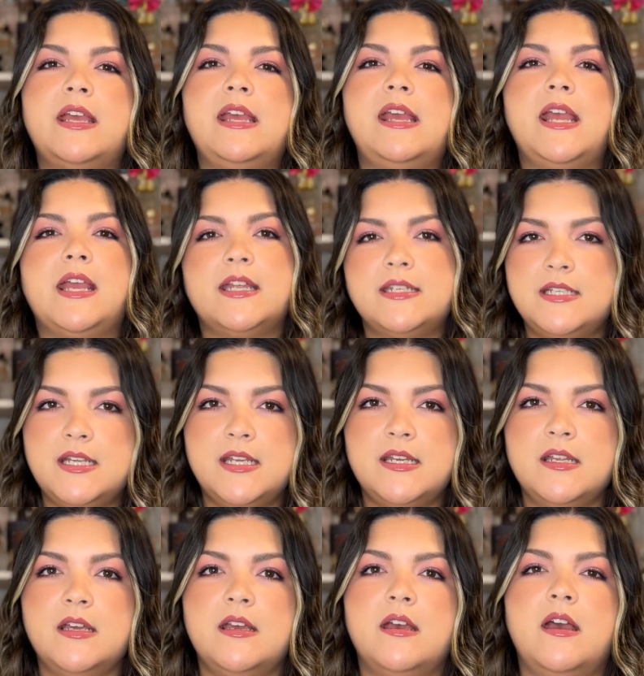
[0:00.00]

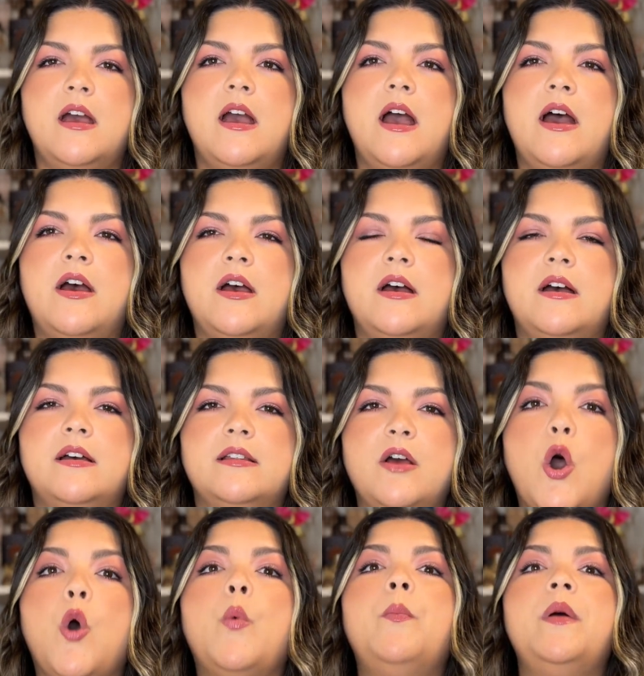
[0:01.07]
candied
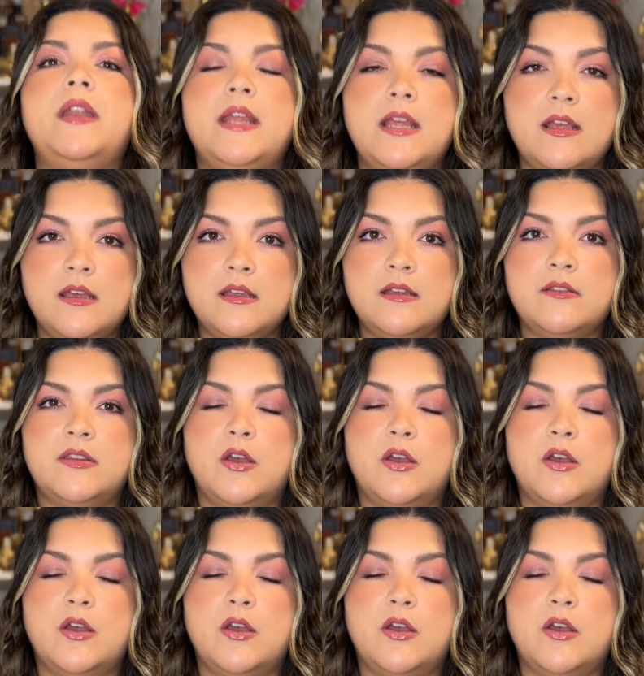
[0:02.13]
opening.